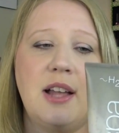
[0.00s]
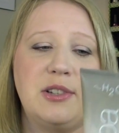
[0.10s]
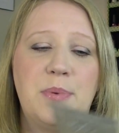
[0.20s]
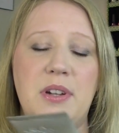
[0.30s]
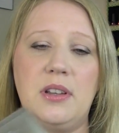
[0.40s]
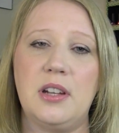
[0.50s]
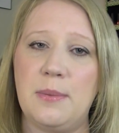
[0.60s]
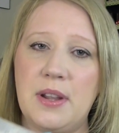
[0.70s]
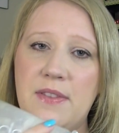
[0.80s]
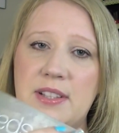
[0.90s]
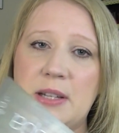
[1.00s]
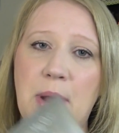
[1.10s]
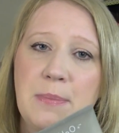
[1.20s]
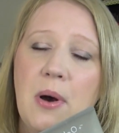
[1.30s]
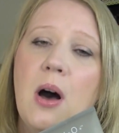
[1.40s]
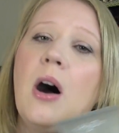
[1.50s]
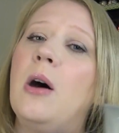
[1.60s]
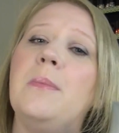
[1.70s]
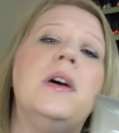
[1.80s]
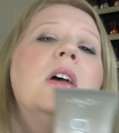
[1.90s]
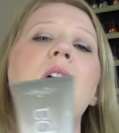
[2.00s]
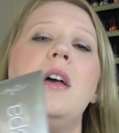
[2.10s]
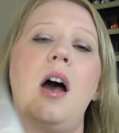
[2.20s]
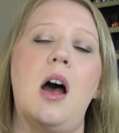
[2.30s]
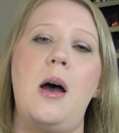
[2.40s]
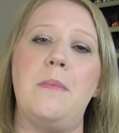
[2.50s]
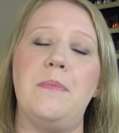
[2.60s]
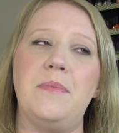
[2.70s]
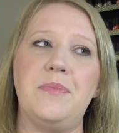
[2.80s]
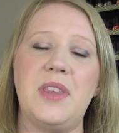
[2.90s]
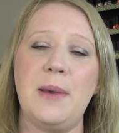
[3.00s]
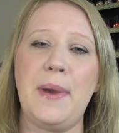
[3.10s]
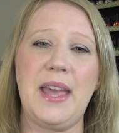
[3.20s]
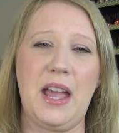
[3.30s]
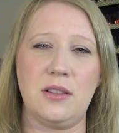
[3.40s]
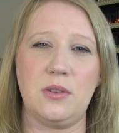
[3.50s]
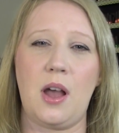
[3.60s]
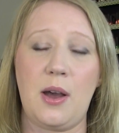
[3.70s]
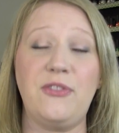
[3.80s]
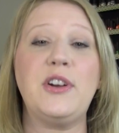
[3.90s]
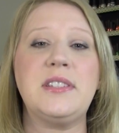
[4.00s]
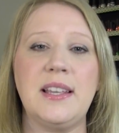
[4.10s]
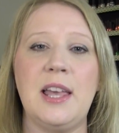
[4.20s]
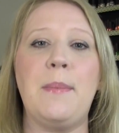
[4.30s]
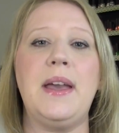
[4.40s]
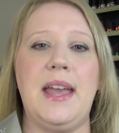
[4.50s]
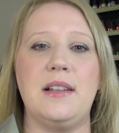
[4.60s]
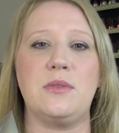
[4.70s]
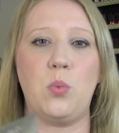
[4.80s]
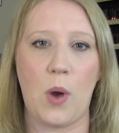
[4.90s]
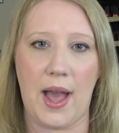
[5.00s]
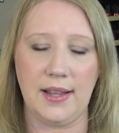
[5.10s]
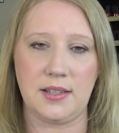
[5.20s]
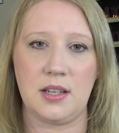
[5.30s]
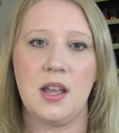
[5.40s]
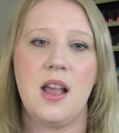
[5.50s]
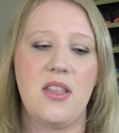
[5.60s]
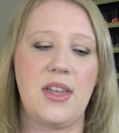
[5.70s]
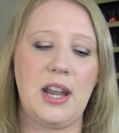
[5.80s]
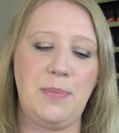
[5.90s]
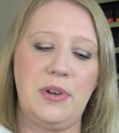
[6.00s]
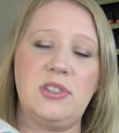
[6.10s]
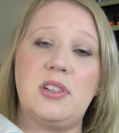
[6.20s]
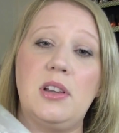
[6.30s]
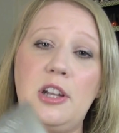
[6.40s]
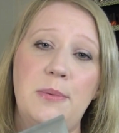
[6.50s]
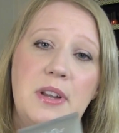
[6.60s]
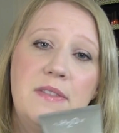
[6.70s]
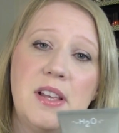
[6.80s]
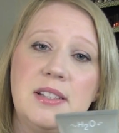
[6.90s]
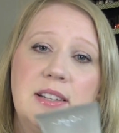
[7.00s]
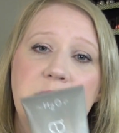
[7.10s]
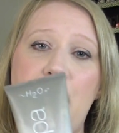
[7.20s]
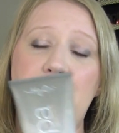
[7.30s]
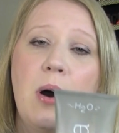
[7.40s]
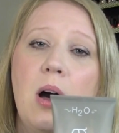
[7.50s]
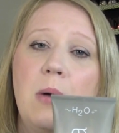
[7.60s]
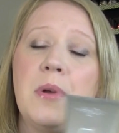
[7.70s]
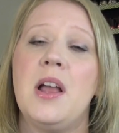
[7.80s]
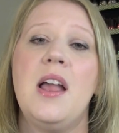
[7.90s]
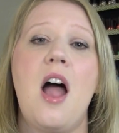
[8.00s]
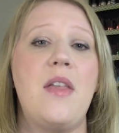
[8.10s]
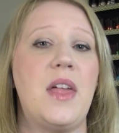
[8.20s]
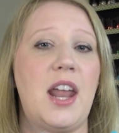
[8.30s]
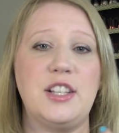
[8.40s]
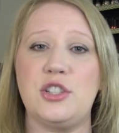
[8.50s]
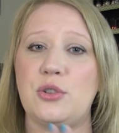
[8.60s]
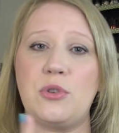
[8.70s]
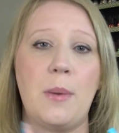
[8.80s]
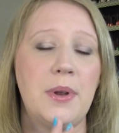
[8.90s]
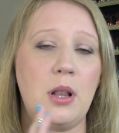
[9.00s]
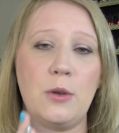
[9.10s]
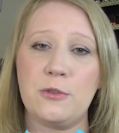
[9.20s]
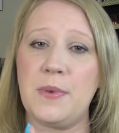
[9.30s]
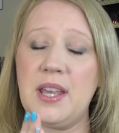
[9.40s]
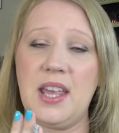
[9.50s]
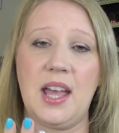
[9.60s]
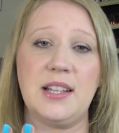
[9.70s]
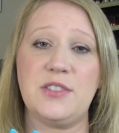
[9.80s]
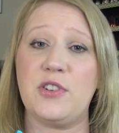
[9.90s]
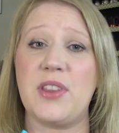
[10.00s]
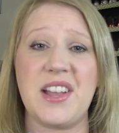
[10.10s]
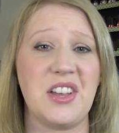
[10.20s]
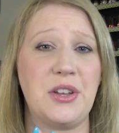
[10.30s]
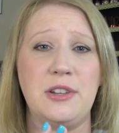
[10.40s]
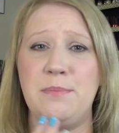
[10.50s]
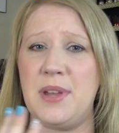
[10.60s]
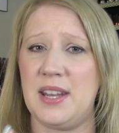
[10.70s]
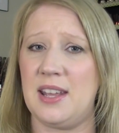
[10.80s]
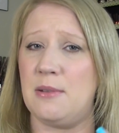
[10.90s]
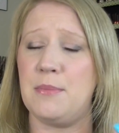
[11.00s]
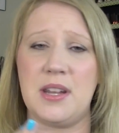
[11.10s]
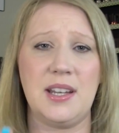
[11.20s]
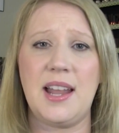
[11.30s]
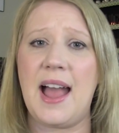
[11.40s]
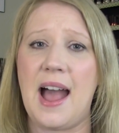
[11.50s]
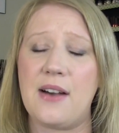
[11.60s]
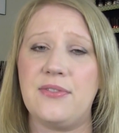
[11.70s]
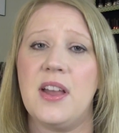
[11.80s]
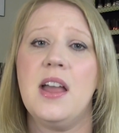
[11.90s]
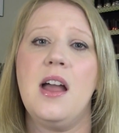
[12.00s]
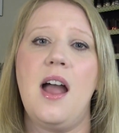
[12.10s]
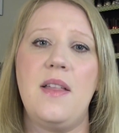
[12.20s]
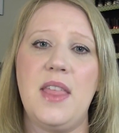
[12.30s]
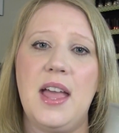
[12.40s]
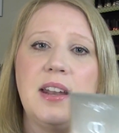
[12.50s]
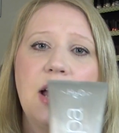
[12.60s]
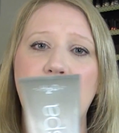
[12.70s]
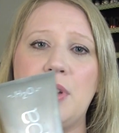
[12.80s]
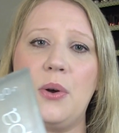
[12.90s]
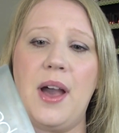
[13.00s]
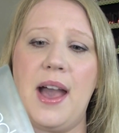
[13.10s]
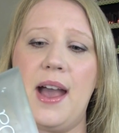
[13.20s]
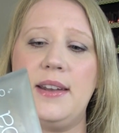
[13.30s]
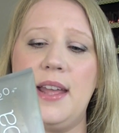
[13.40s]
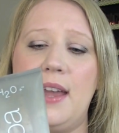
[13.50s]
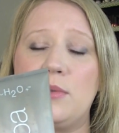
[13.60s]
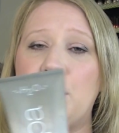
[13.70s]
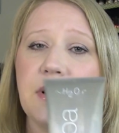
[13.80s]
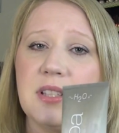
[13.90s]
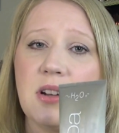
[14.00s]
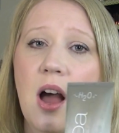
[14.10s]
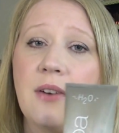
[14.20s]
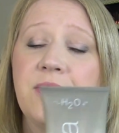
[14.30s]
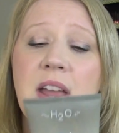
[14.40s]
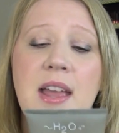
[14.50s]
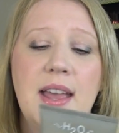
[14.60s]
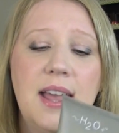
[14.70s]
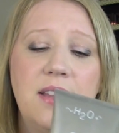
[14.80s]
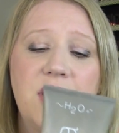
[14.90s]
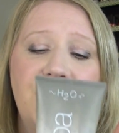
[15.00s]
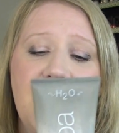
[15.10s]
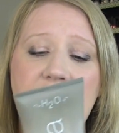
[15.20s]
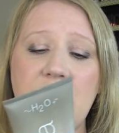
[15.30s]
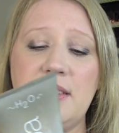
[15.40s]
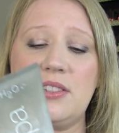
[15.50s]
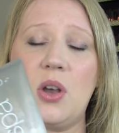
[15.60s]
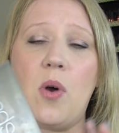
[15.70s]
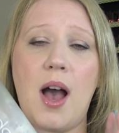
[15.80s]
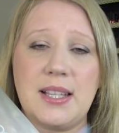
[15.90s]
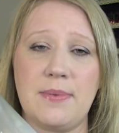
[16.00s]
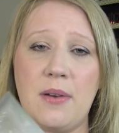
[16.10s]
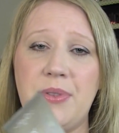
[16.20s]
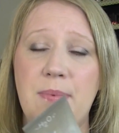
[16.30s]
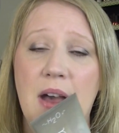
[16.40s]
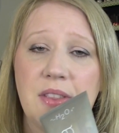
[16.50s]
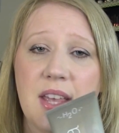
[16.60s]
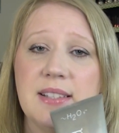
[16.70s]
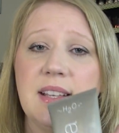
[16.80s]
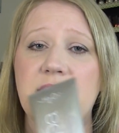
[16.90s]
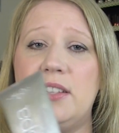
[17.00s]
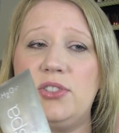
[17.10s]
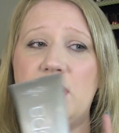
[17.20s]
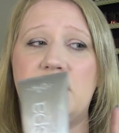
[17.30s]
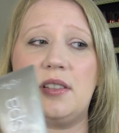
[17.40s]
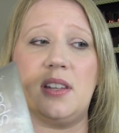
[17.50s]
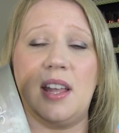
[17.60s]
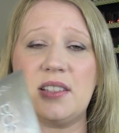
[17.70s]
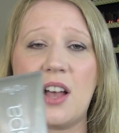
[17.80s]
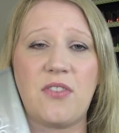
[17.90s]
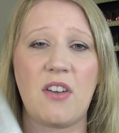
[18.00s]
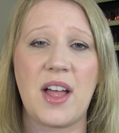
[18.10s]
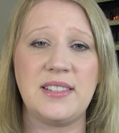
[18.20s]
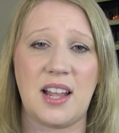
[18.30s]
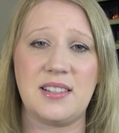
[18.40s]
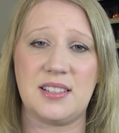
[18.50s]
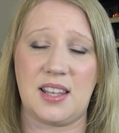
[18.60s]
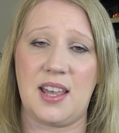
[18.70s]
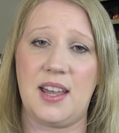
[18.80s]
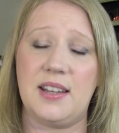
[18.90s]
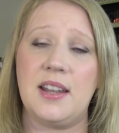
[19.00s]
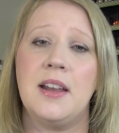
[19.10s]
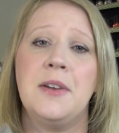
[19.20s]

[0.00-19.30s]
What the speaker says: I just put a little bit of this in my palm. Get my hands, first I get my hands wet. Then I push a little bit of this into my palm, and then I scrub it all over my hands for like a good minute, minute and a half, and then I will go ahead and rinse it off. And the thing that's so awesome about this is it just gets off all that dead skin.